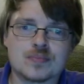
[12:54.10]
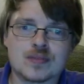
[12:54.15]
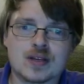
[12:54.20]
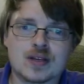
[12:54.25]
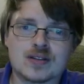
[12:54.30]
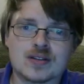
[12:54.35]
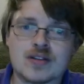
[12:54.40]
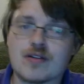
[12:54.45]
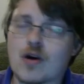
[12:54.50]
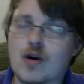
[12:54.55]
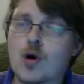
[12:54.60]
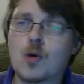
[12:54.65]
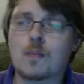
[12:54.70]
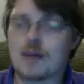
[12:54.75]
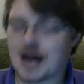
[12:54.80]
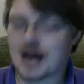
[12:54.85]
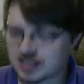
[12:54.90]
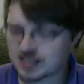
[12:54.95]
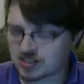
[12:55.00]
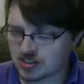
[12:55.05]
There are whole
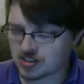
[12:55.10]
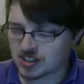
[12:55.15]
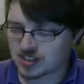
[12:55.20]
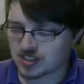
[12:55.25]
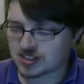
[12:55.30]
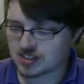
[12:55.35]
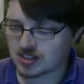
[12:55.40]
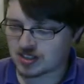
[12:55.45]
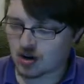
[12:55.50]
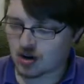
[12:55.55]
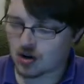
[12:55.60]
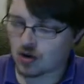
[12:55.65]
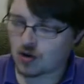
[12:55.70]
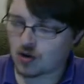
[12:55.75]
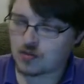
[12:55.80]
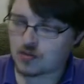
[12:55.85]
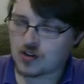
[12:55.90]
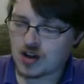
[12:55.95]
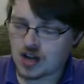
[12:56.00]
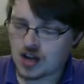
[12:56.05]
passages
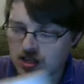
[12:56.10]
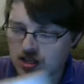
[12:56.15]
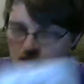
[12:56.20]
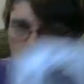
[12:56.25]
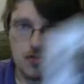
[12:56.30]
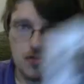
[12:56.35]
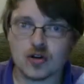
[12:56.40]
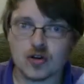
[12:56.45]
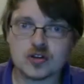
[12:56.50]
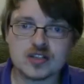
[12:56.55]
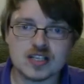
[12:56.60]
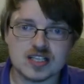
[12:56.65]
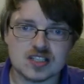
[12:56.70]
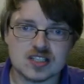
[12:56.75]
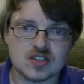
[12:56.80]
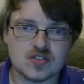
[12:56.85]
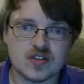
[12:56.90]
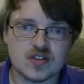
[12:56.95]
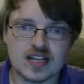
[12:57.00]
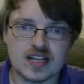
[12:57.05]
of Lavondis,
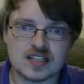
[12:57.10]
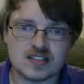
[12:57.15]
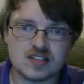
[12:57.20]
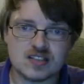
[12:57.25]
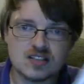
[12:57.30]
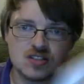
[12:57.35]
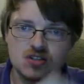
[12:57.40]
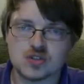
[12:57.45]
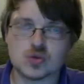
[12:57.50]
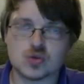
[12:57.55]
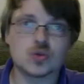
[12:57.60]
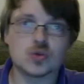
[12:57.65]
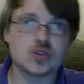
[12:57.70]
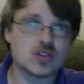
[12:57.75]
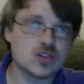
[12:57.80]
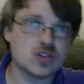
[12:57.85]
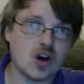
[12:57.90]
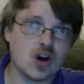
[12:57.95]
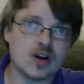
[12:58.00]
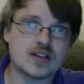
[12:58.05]
for instance, or The
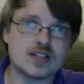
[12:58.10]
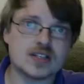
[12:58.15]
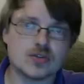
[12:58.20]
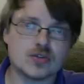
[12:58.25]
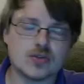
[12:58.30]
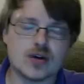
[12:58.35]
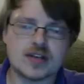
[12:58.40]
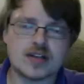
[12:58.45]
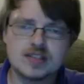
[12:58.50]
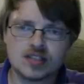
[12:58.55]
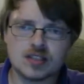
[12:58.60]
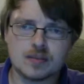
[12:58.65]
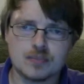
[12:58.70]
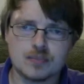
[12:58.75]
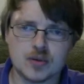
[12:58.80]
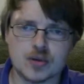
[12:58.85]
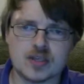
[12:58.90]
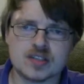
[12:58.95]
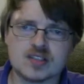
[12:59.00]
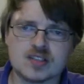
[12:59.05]
Dark is Rising, the
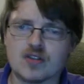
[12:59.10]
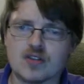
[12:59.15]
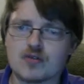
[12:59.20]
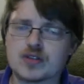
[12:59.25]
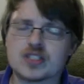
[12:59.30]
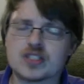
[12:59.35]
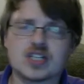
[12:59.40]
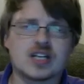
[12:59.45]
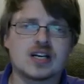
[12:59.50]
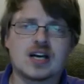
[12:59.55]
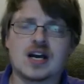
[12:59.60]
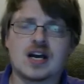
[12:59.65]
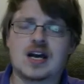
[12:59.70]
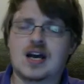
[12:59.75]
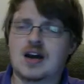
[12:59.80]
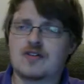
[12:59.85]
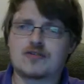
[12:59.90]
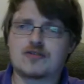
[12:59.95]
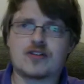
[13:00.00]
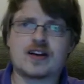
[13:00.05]
book itself, which are
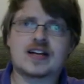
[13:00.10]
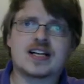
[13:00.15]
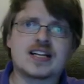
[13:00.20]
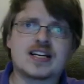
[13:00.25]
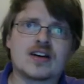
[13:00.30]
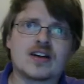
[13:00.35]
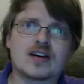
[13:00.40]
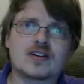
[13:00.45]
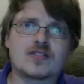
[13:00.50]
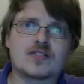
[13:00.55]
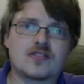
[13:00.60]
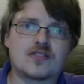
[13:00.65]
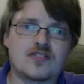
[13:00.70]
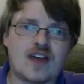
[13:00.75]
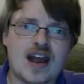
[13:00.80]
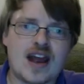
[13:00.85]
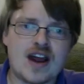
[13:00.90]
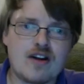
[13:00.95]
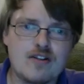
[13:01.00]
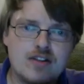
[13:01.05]
frankly like
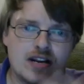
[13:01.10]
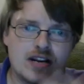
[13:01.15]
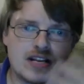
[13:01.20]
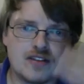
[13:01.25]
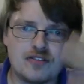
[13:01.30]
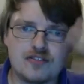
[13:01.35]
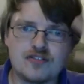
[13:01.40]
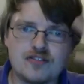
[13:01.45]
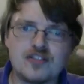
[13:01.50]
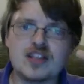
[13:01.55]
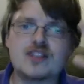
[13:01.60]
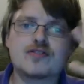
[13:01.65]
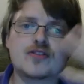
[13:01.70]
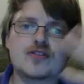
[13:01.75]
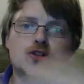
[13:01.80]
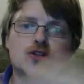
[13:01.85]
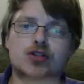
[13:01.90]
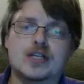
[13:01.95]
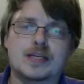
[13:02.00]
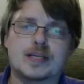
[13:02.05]
fairy fever
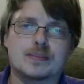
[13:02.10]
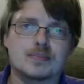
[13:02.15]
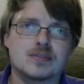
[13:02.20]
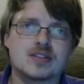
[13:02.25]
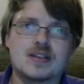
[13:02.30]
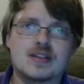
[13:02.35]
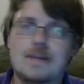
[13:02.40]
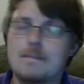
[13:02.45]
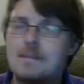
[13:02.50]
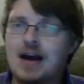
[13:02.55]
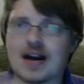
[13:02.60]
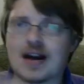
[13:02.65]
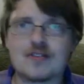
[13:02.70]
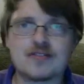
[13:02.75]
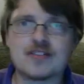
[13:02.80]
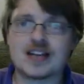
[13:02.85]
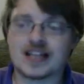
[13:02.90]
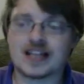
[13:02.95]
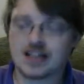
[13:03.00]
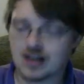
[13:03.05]
dreams. They're baffling.